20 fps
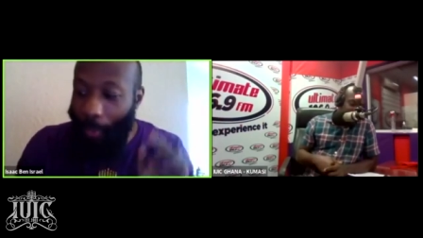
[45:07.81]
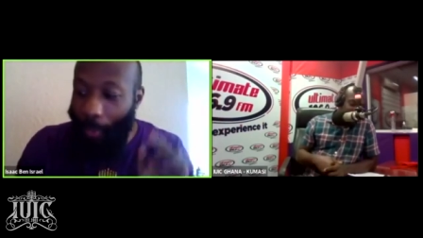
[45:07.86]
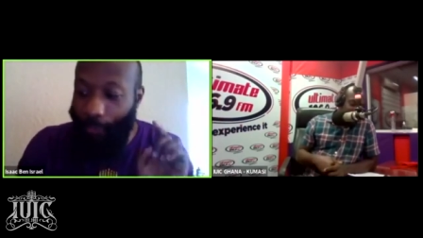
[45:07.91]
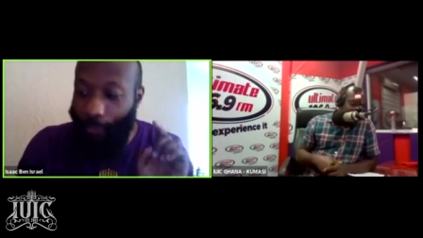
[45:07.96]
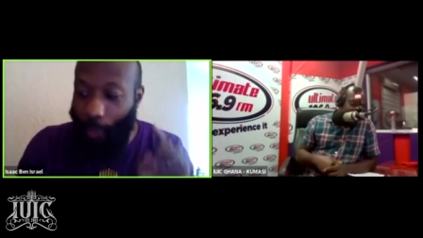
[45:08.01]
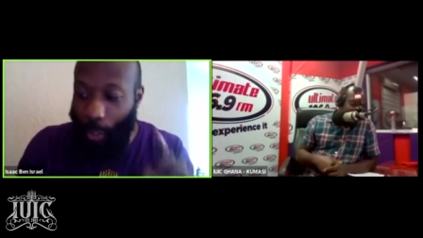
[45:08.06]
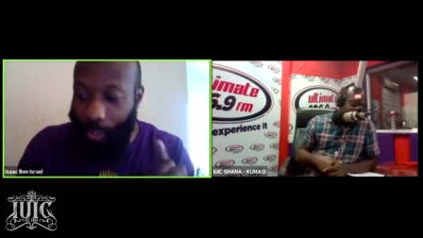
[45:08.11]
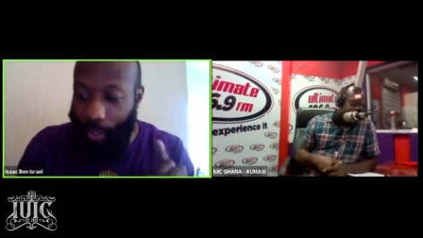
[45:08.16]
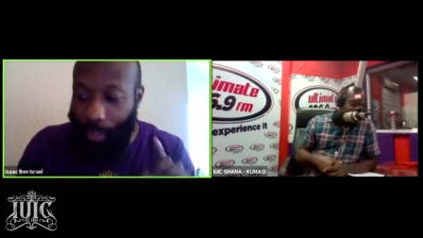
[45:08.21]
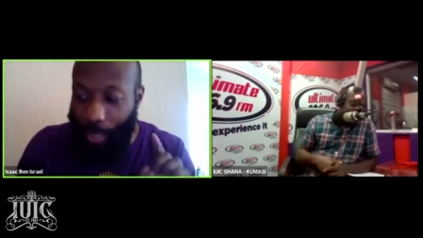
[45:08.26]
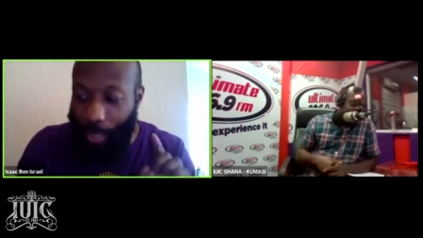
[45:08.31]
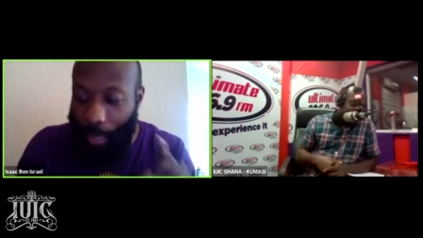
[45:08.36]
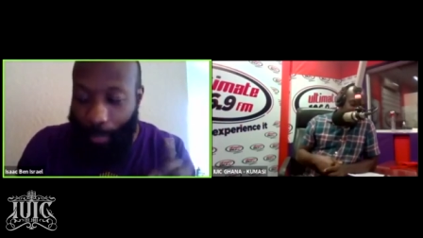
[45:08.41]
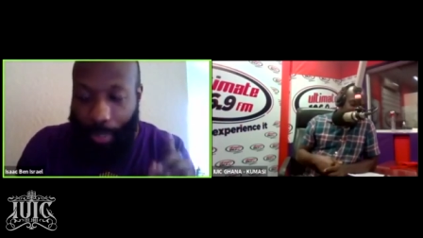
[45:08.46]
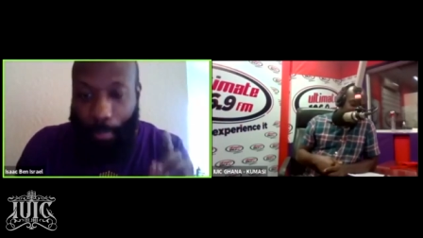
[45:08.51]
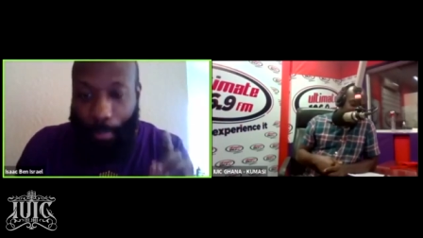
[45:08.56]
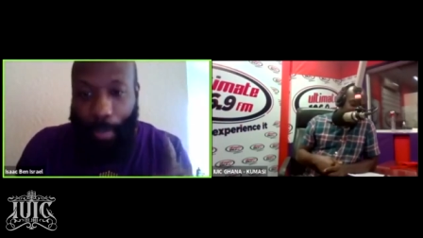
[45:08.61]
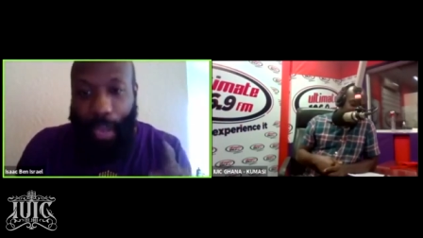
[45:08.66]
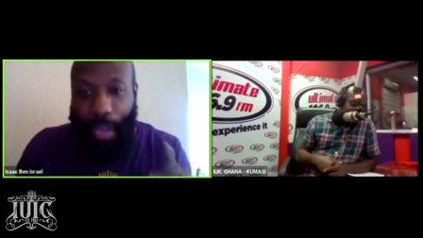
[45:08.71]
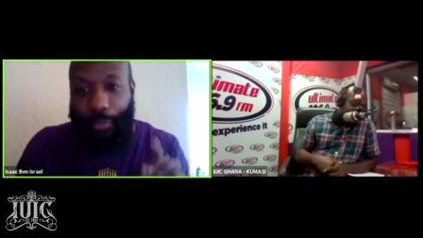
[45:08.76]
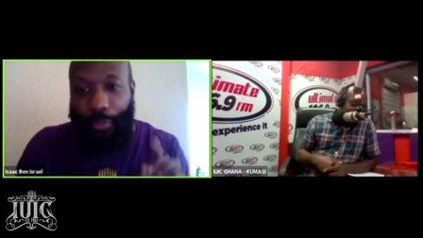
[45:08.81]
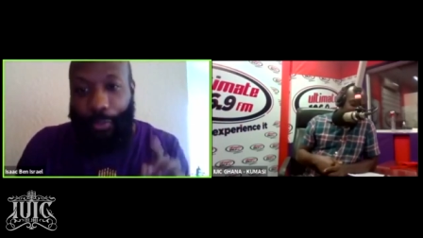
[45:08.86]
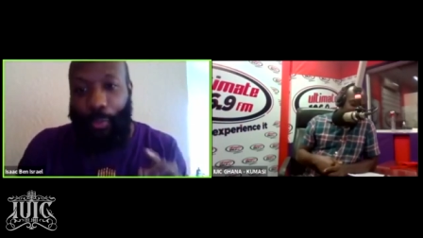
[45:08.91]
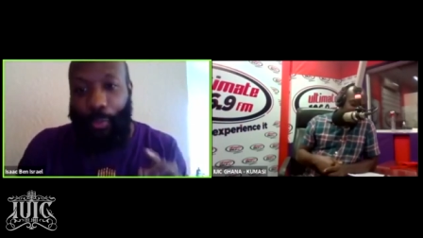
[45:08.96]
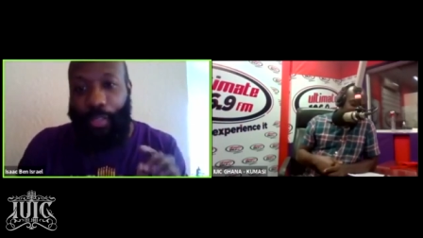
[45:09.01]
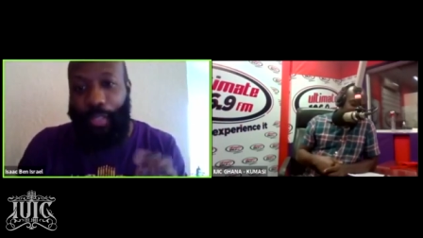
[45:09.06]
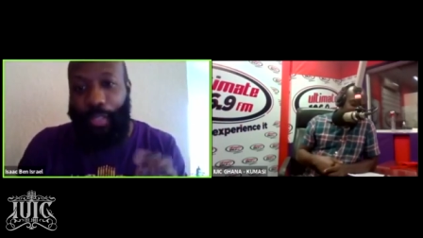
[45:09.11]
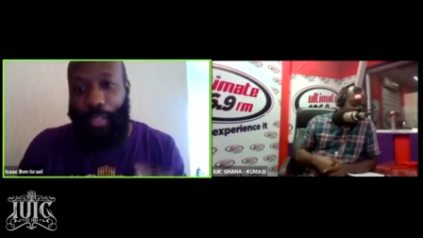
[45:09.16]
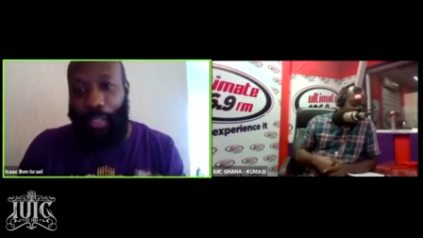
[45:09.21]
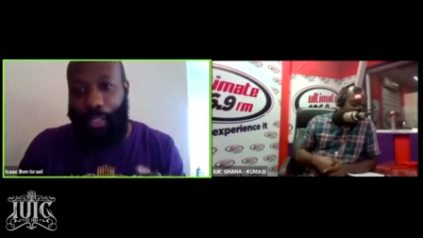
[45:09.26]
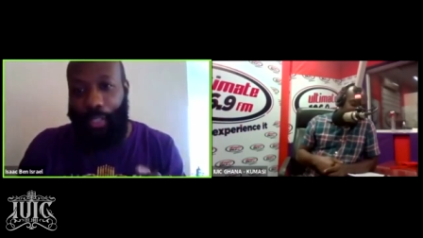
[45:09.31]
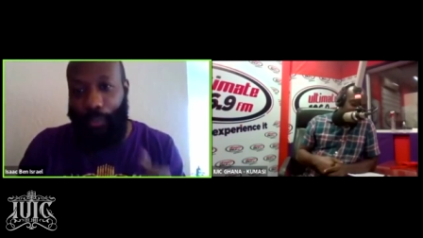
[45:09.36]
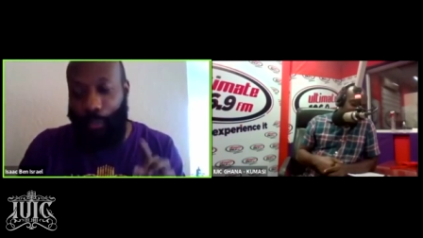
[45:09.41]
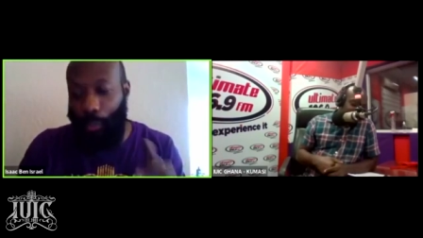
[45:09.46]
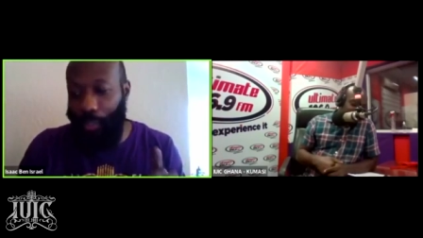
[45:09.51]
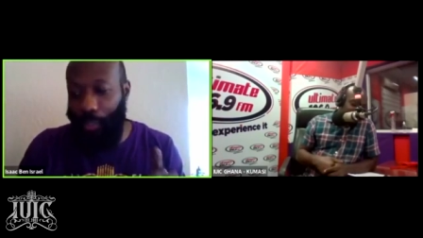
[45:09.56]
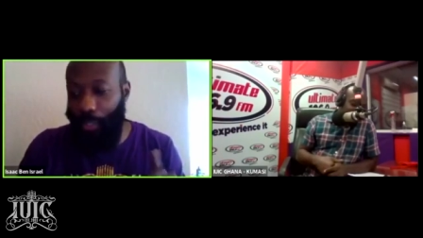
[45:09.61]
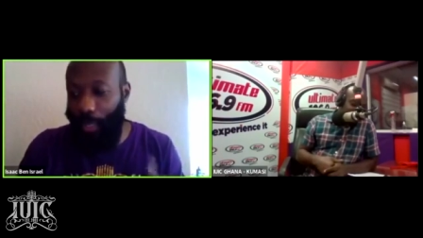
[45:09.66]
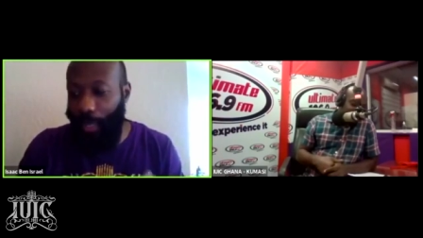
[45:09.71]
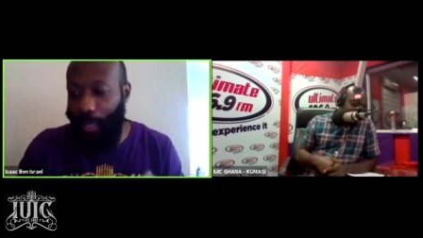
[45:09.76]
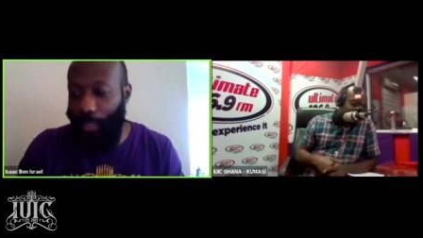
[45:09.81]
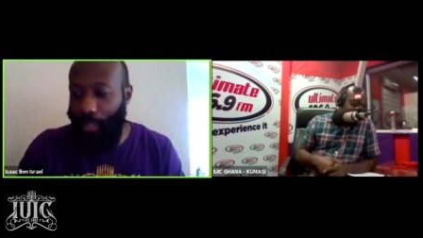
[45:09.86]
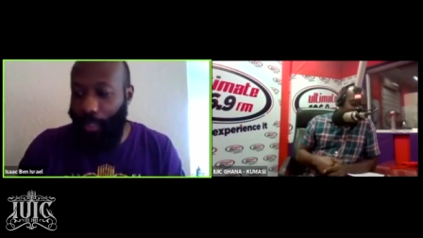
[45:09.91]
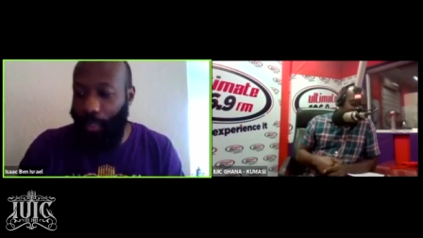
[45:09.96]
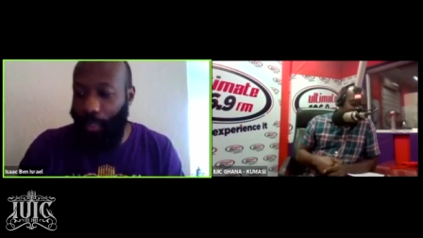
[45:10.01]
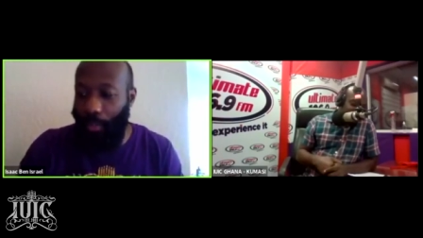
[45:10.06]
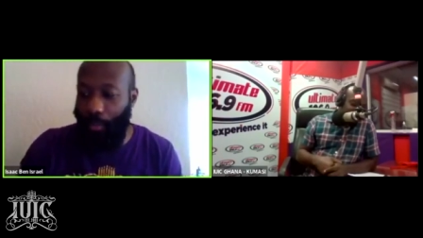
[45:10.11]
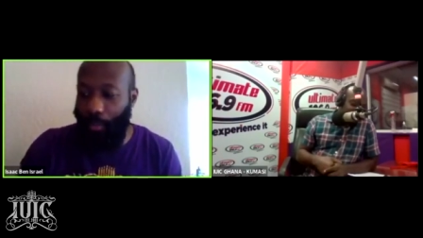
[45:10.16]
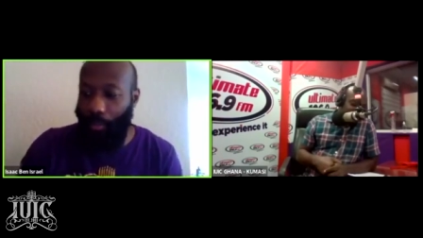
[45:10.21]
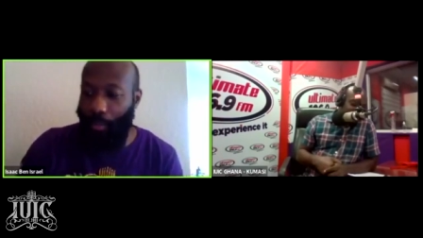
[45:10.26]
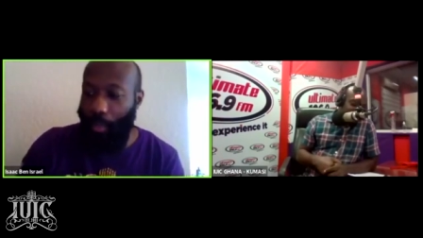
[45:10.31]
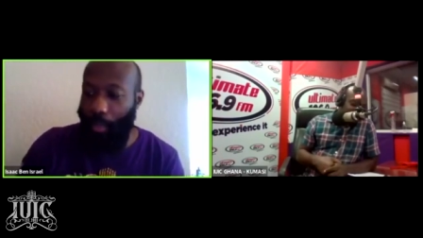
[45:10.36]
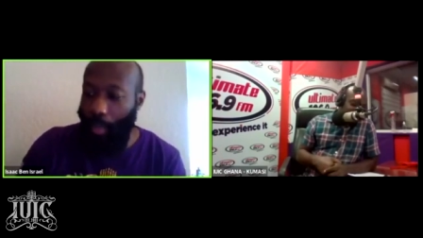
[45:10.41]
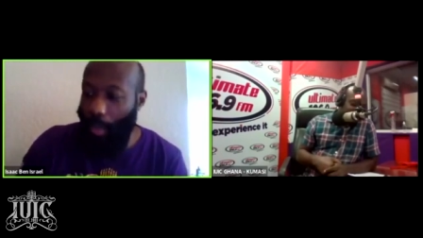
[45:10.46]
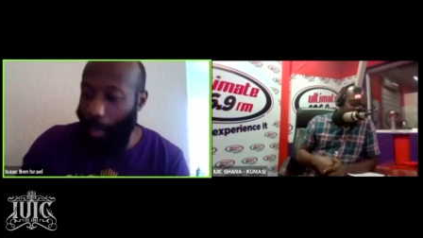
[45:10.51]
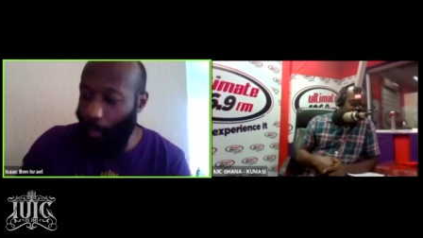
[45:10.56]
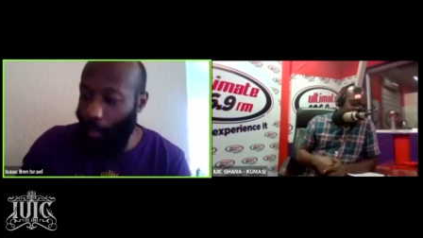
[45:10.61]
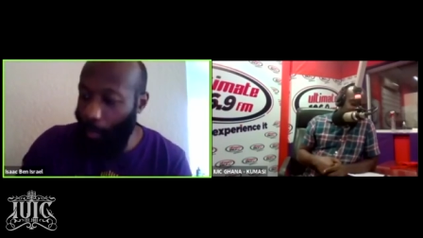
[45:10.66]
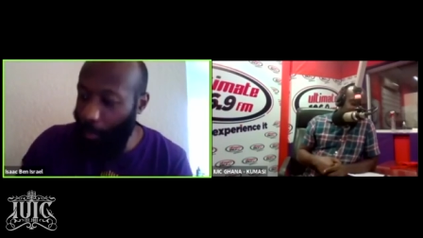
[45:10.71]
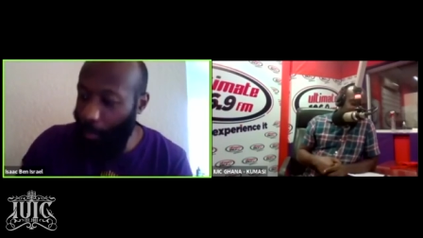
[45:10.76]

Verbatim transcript: First, get me Matthew six, verse nineteen. I want